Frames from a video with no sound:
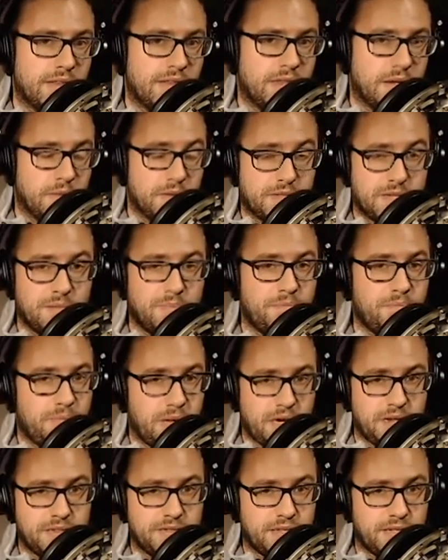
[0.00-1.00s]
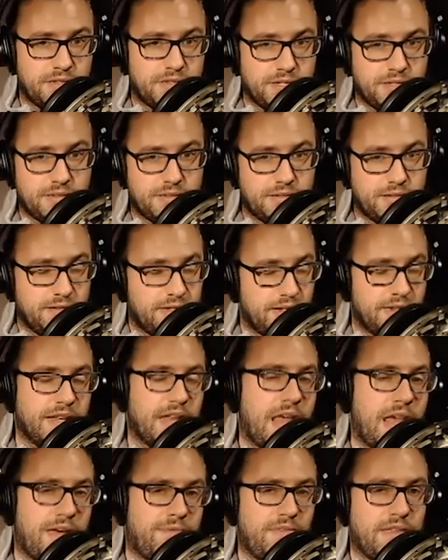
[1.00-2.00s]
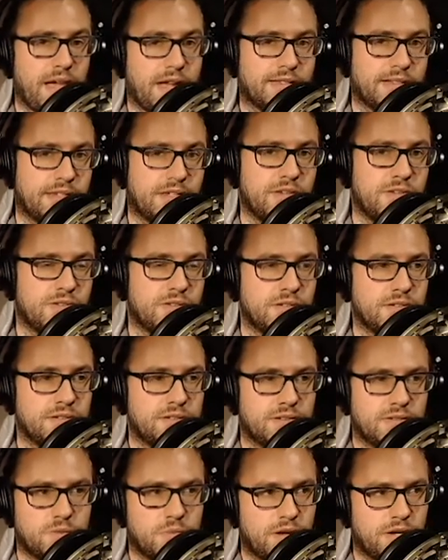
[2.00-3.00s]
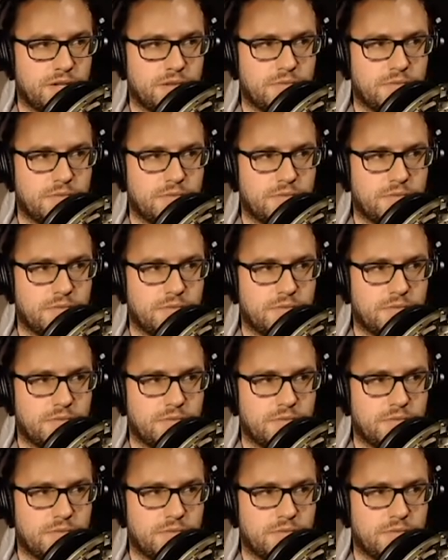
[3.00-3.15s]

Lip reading: There were some players that just didn't have the execution to where